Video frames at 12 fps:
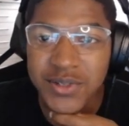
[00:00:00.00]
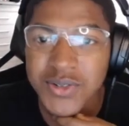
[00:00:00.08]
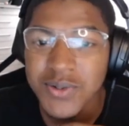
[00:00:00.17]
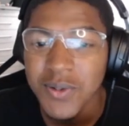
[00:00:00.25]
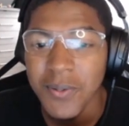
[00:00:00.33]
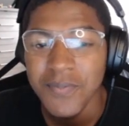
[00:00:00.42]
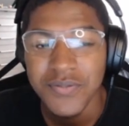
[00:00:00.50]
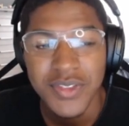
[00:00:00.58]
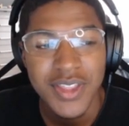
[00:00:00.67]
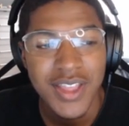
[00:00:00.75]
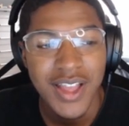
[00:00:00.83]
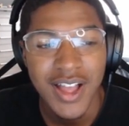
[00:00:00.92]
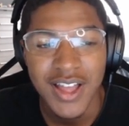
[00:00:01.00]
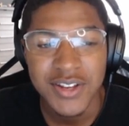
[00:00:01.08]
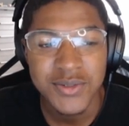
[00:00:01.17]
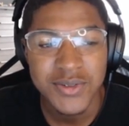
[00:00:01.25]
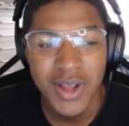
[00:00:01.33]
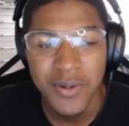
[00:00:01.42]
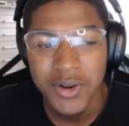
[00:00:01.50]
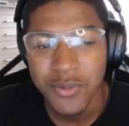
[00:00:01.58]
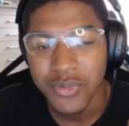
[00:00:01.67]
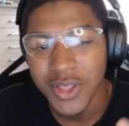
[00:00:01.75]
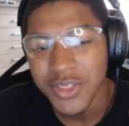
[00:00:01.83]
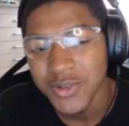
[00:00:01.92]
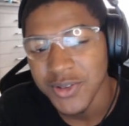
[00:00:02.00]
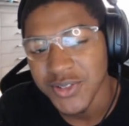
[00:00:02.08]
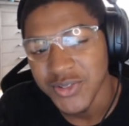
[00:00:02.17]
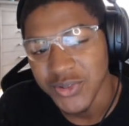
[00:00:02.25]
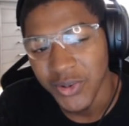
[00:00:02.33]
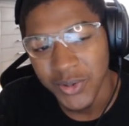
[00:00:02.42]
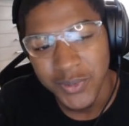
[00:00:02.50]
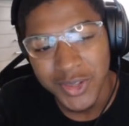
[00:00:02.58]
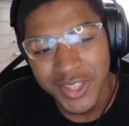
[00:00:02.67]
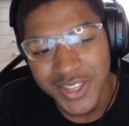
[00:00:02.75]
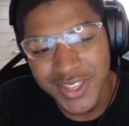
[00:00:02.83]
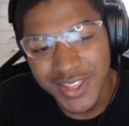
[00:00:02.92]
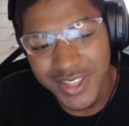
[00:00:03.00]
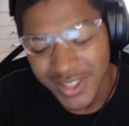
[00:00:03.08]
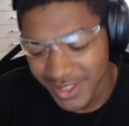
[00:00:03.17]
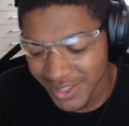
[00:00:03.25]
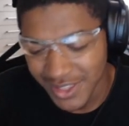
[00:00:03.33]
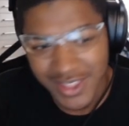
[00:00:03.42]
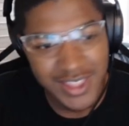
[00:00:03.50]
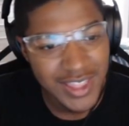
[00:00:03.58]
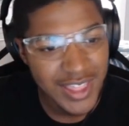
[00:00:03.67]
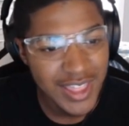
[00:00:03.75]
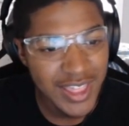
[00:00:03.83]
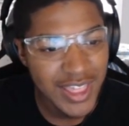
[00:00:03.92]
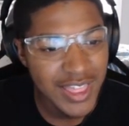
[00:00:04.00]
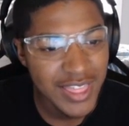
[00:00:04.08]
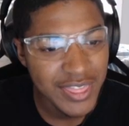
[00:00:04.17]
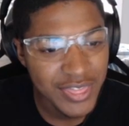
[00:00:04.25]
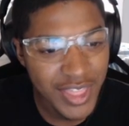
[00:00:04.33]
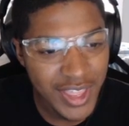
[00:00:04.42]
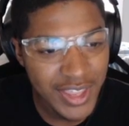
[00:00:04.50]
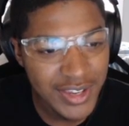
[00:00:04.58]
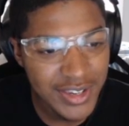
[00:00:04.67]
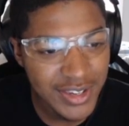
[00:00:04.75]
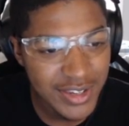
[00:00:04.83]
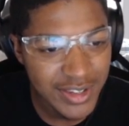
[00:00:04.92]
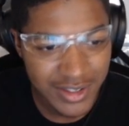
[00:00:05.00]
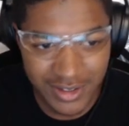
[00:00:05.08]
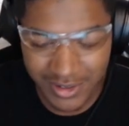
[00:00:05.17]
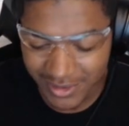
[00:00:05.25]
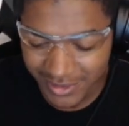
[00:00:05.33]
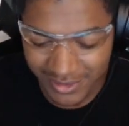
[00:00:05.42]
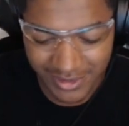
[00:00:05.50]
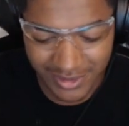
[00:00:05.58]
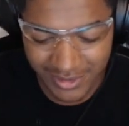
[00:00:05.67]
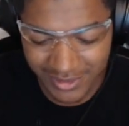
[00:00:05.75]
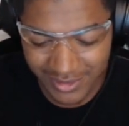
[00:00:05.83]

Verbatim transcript: you, honest with you, I want to play through this normally. Then, hold up.